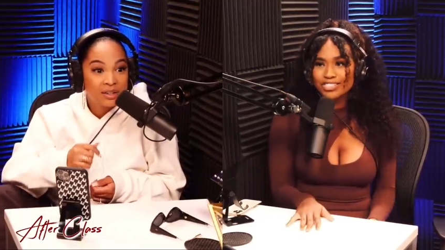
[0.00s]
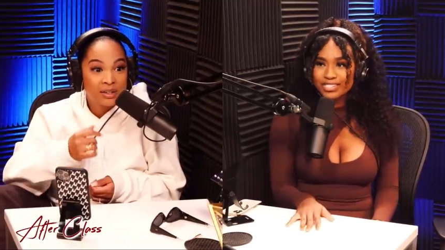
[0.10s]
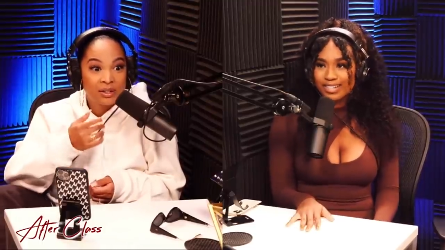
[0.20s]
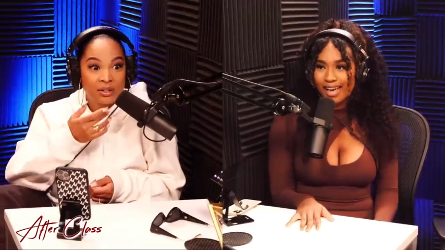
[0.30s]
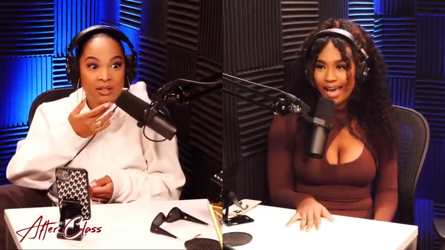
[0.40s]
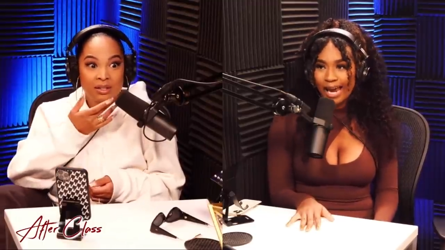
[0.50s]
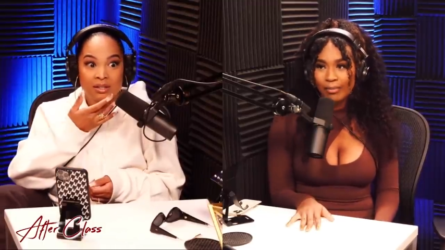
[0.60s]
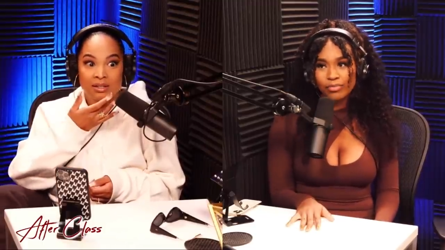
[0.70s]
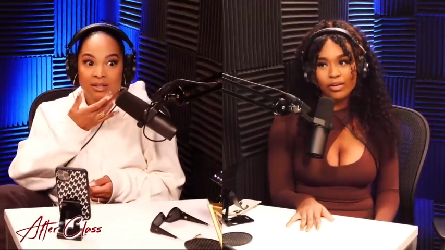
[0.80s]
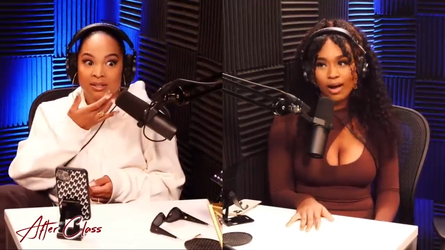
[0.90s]
Speaker 1: it's just a
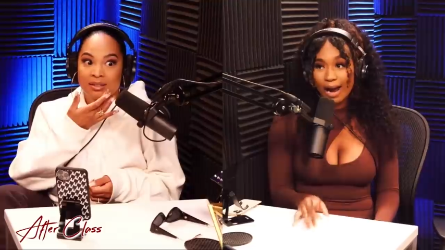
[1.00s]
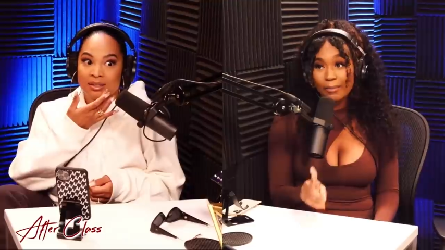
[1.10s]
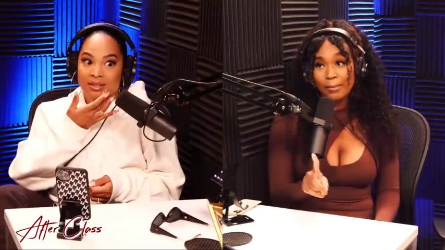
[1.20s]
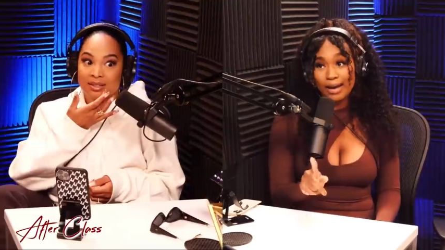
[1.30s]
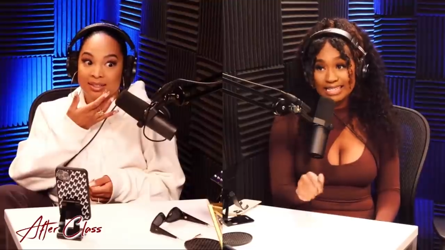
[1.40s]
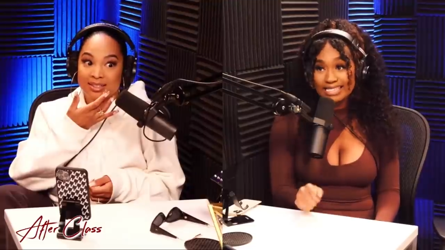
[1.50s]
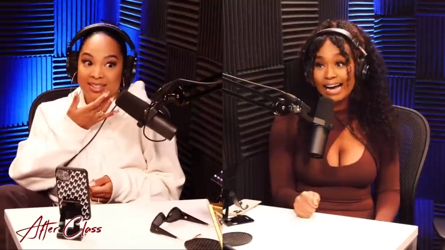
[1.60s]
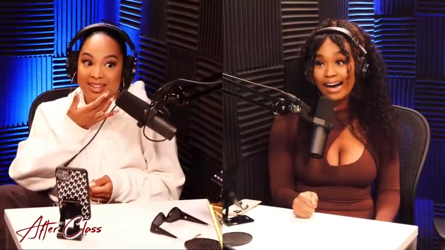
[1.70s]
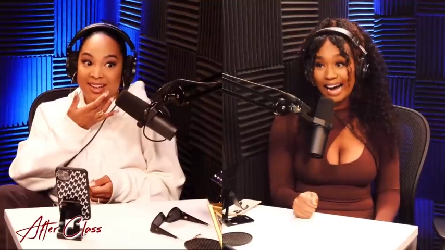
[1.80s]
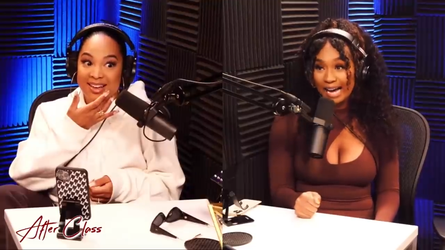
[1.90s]
game. No, y'all got me messed
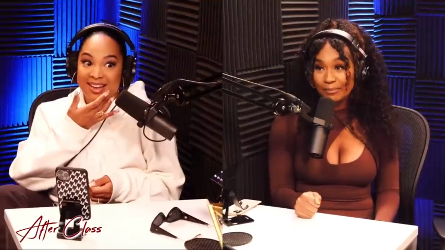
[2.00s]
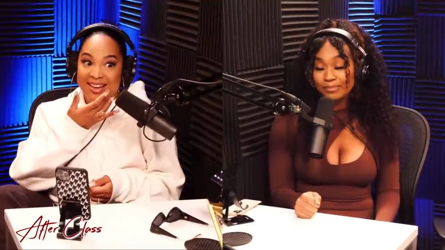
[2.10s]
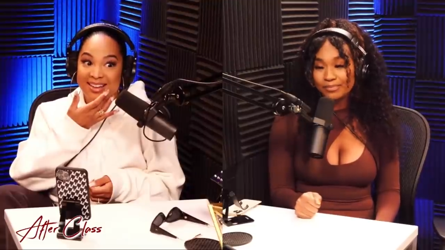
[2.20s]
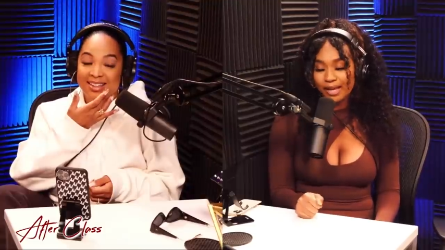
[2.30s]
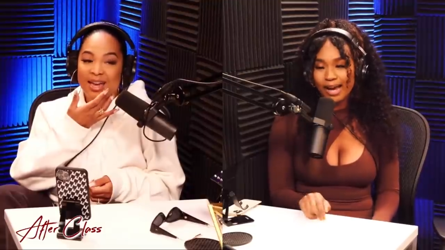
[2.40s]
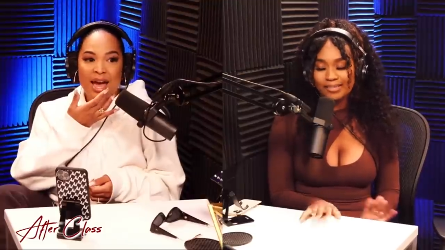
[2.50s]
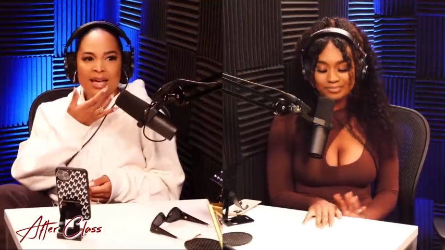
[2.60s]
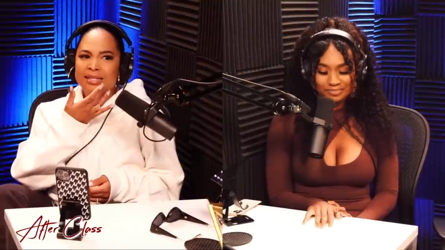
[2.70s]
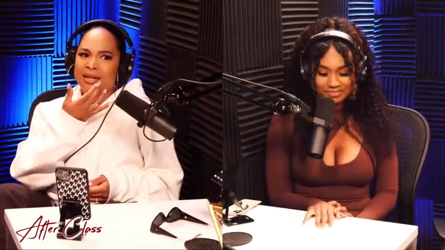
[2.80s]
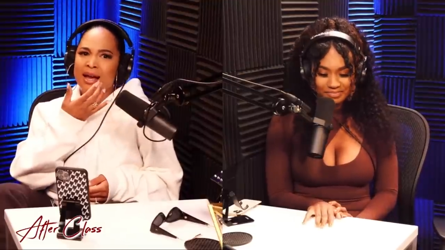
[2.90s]
up.
Speaker 2: Yeah. yeah,
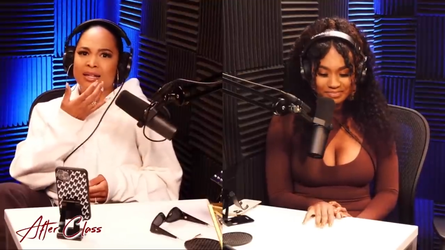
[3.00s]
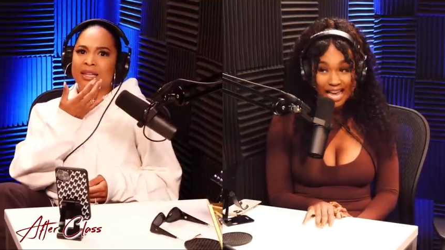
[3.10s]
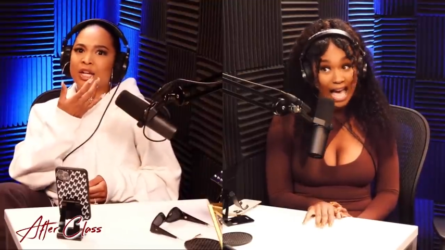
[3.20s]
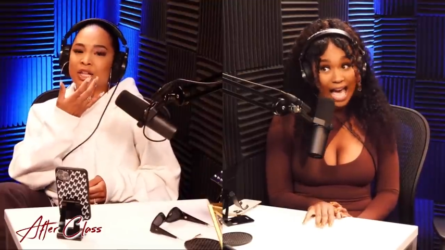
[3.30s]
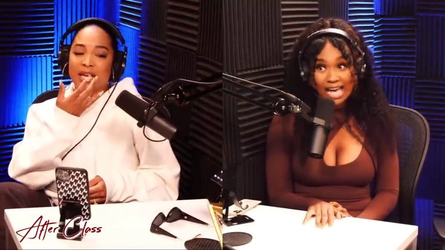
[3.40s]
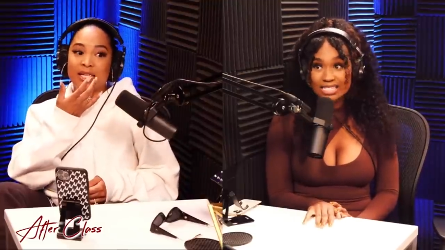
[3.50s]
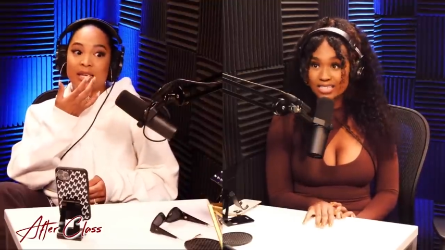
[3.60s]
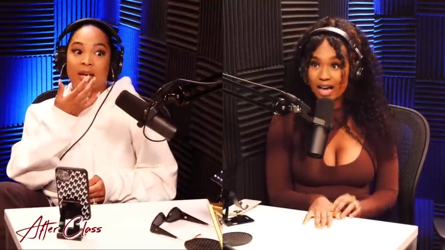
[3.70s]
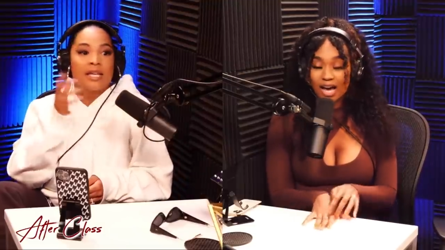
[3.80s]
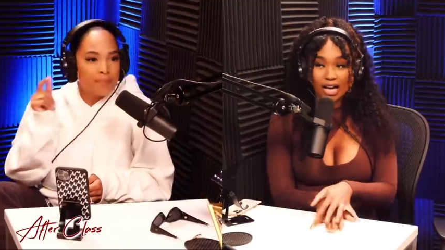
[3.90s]
it's not clearly.
Speaker 1: It's, it's
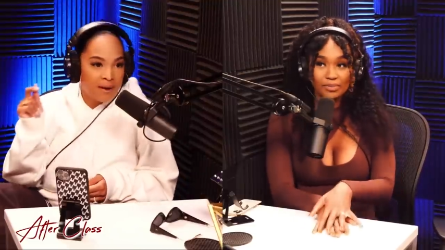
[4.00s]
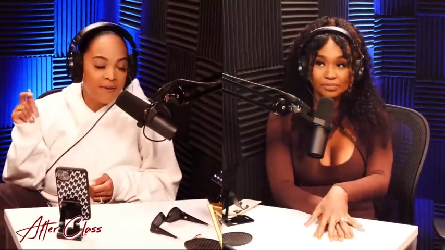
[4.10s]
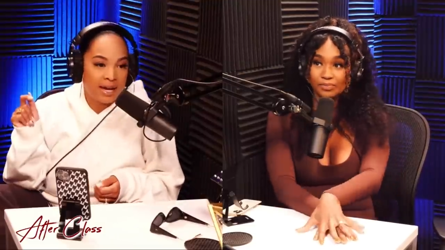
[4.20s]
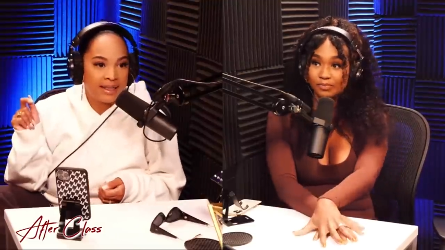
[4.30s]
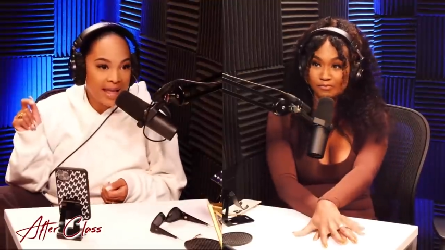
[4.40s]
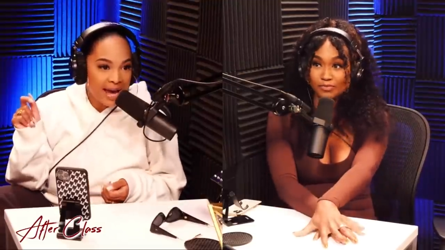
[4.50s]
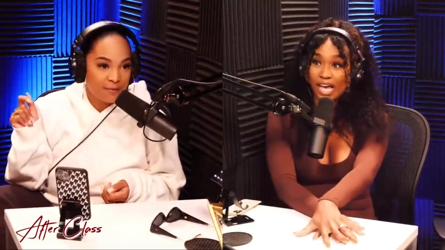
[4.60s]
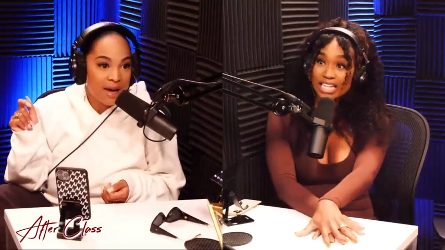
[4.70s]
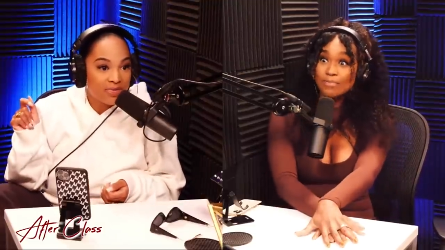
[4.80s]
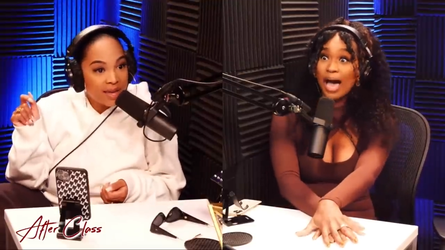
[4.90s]
not, not. It's my fucking life.
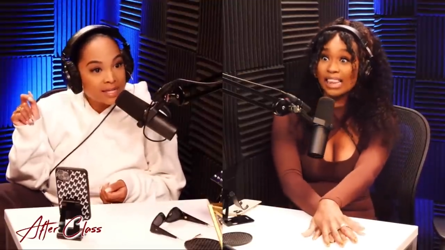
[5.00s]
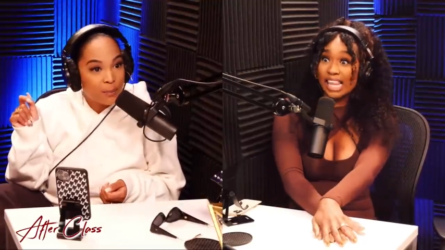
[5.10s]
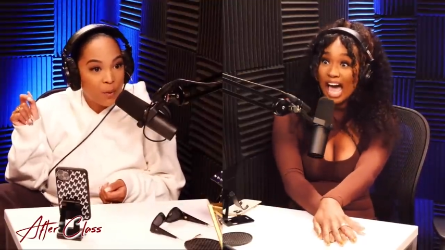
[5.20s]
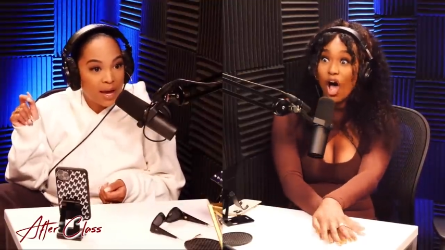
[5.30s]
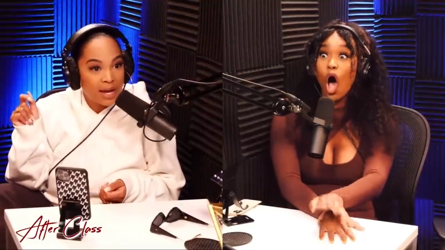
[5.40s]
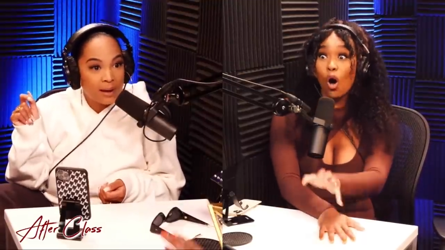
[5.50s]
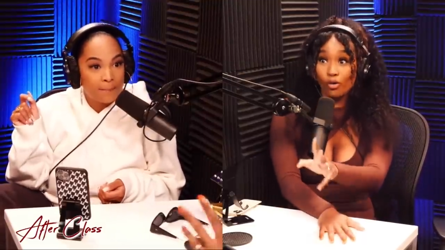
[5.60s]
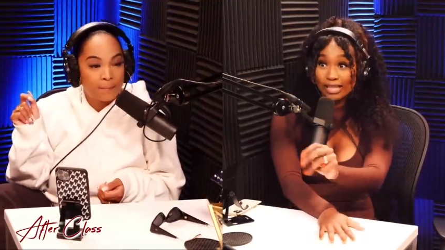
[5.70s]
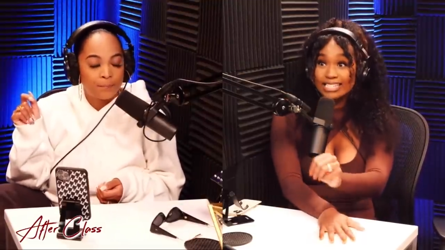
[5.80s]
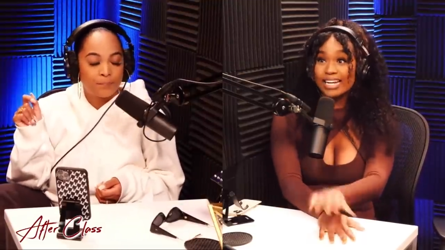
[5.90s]
It's my life.
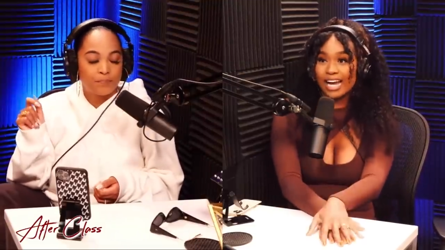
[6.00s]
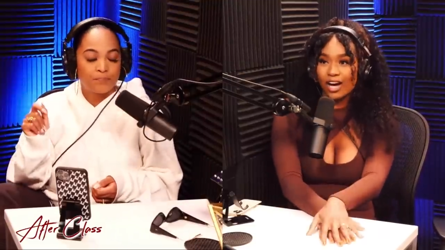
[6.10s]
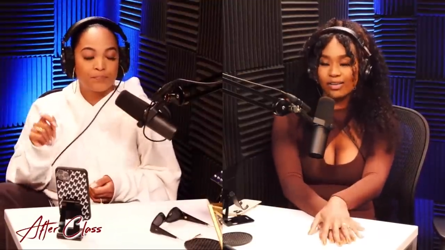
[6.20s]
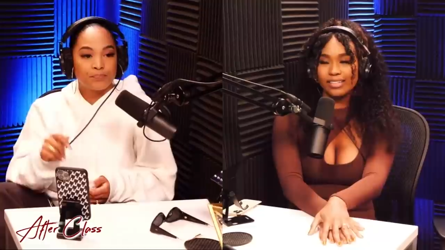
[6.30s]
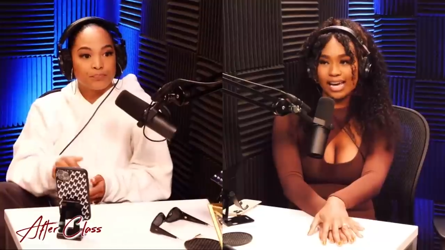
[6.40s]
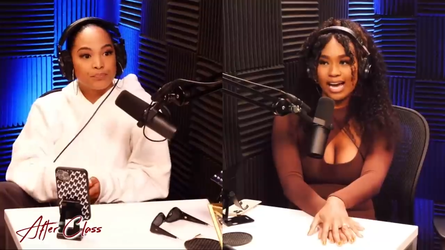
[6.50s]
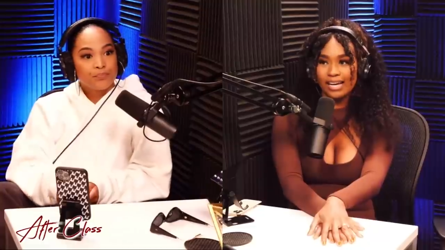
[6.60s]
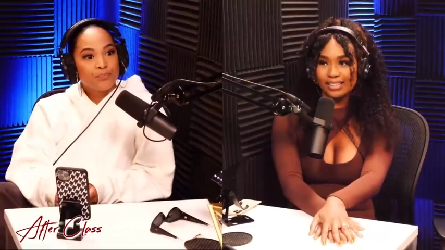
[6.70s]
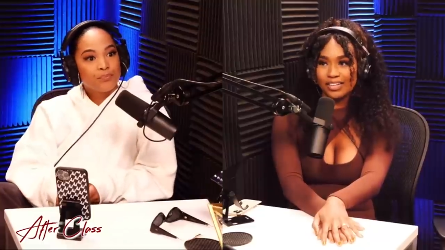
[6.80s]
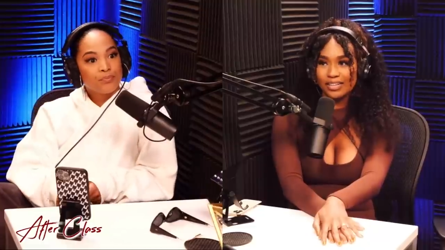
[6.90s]
Oh, listen. Oh,
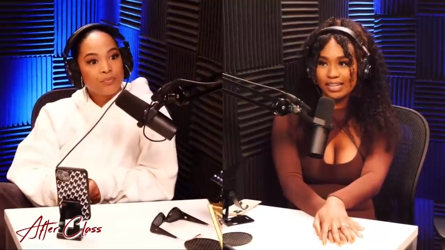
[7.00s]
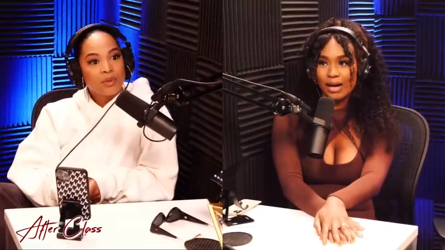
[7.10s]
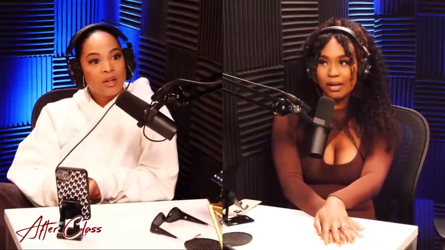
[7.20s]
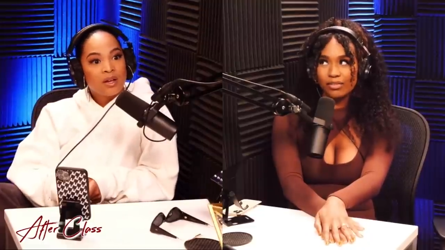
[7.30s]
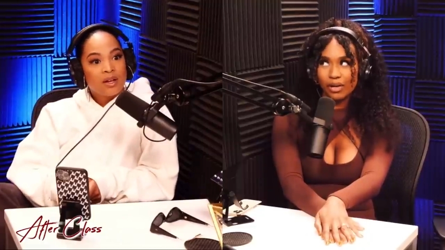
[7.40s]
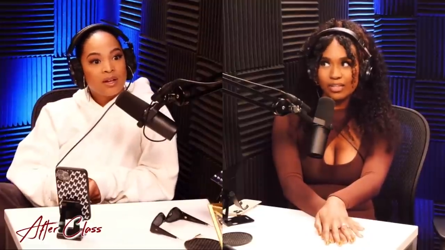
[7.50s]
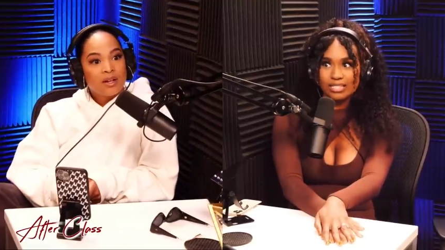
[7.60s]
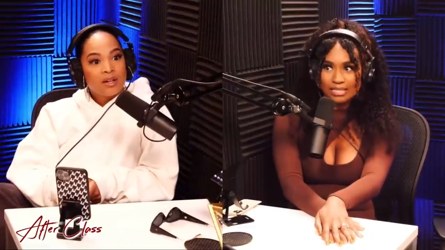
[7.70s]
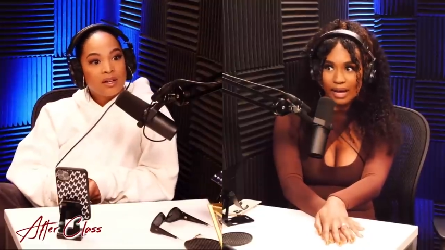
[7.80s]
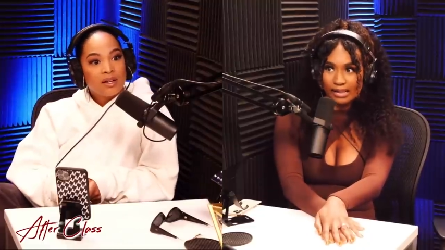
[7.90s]
yeah. Literally, I'm like, no,
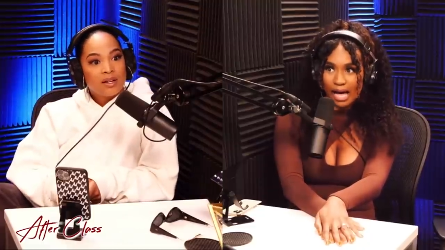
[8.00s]
this is my